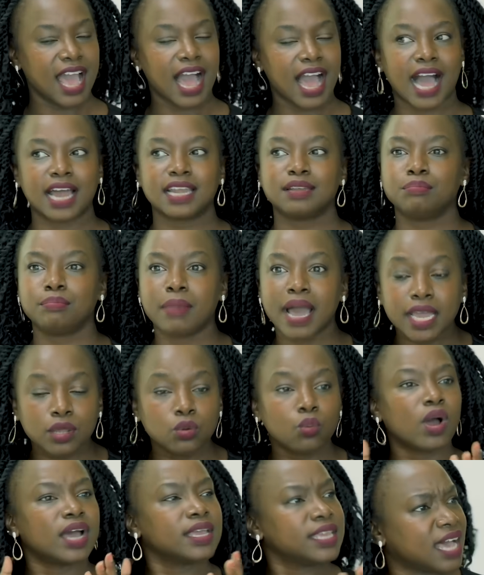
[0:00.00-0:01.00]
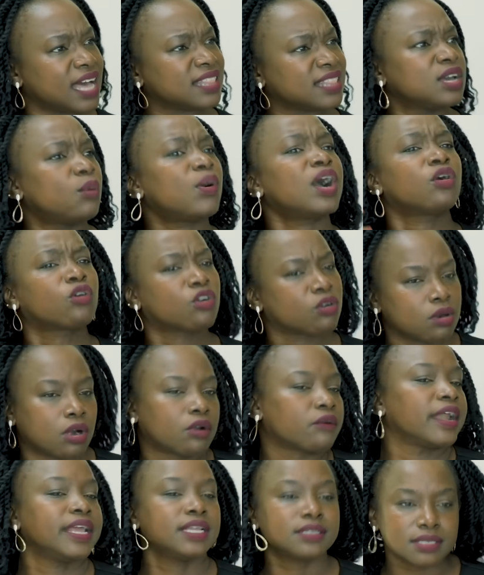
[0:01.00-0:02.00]
And mine were, yeah, they were
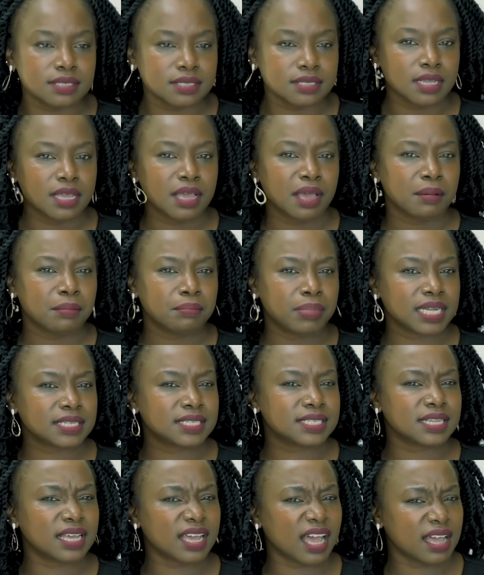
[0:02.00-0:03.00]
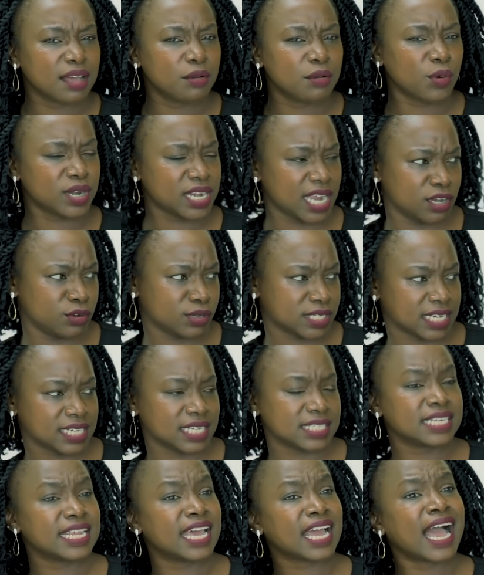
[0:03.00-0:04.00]
great. But when I looked at it,
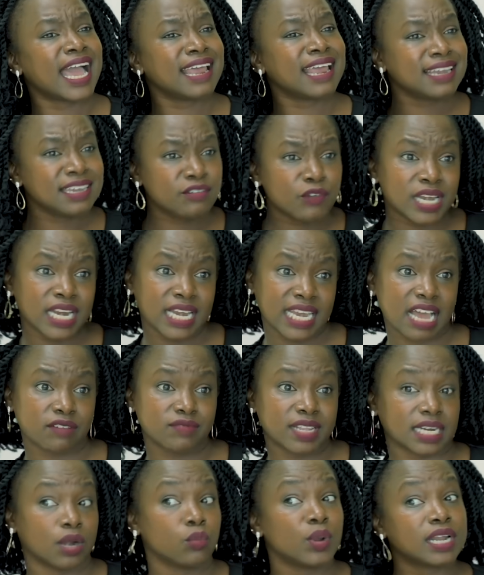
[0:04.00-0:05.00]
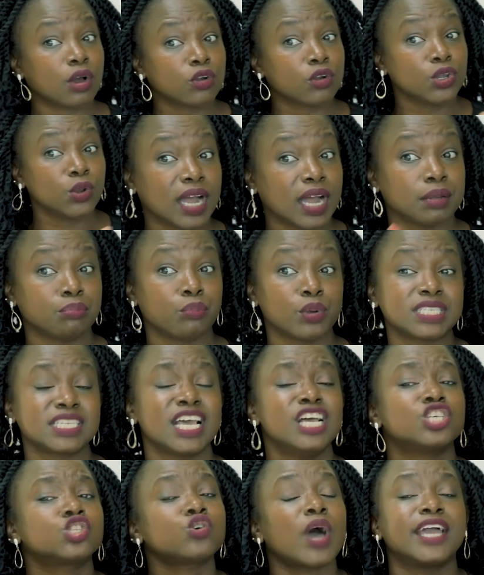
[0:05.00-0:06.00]
I was like, I really love that. And when I would at breasts,
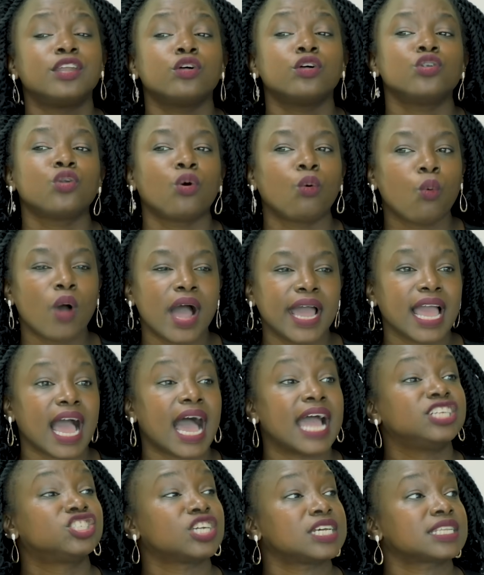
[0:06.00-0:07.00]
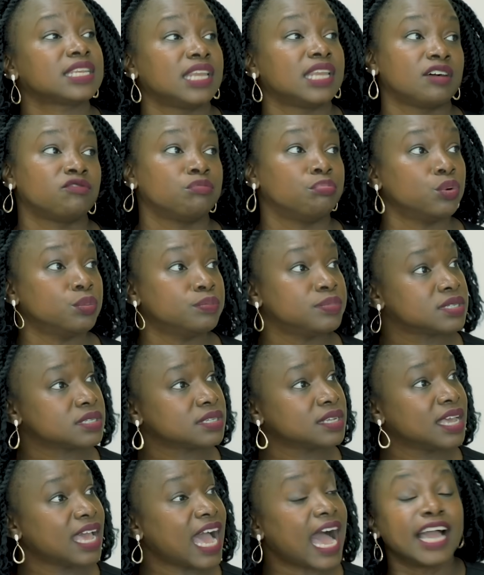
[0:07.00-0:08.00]
so I don't know why I just love boobs.
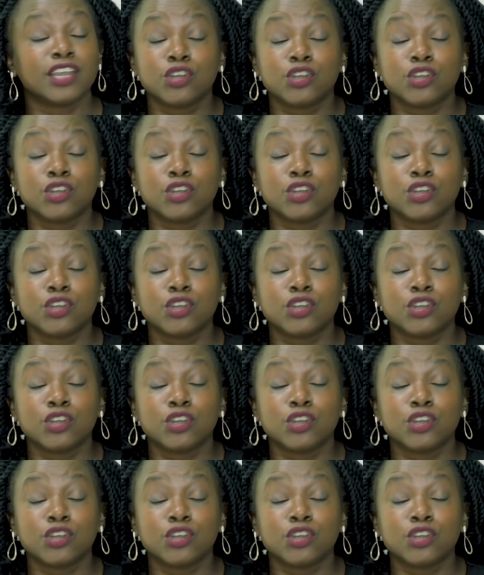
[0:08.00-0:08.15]
I